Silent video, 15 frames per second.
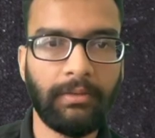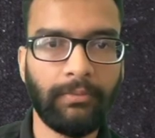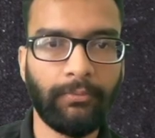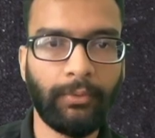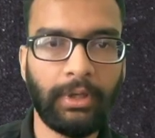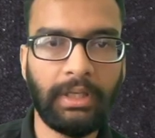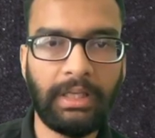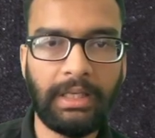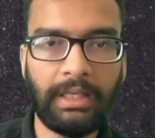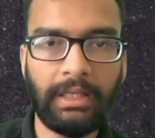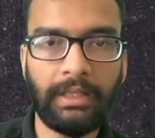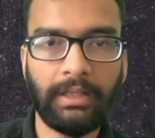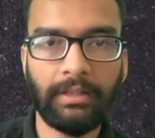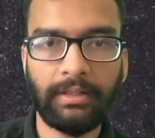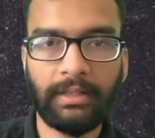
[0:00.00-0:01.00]
we
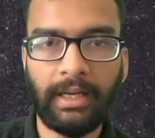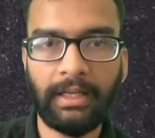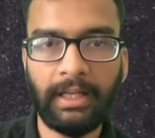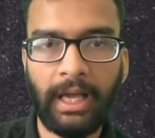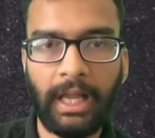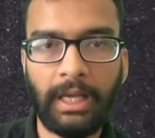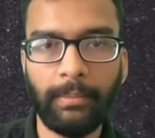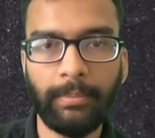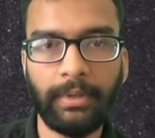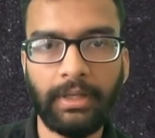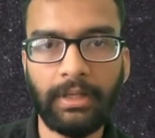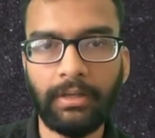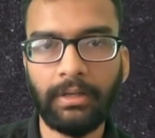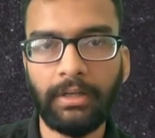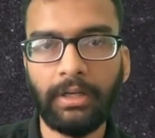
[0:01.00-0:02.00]
need that
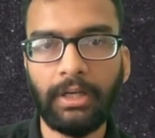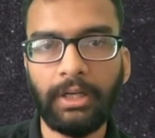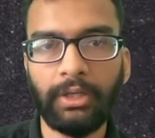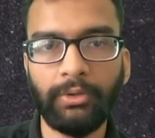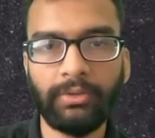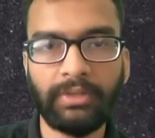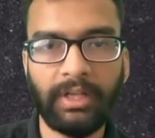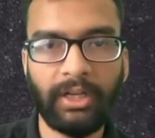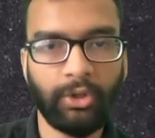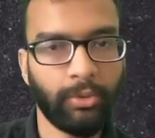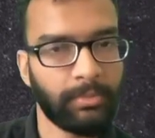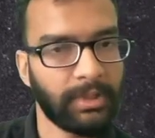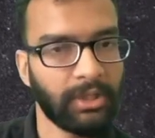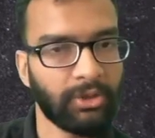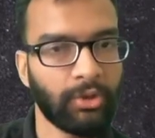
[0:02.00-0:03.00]
helper to set
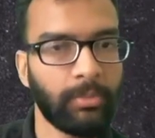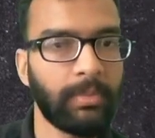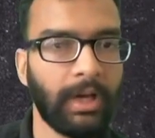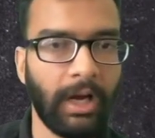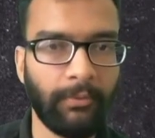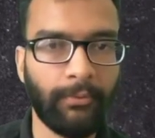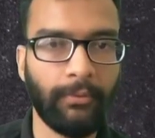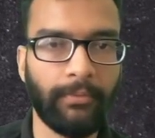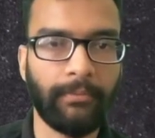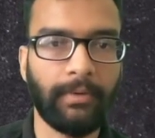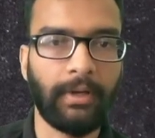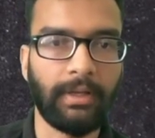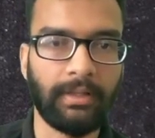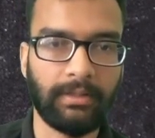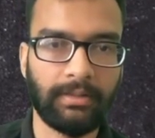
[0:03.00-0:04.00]
objects on behalf of
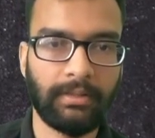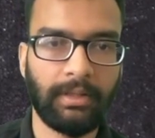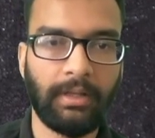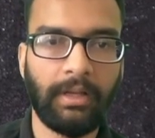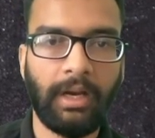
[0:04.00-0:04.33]
us,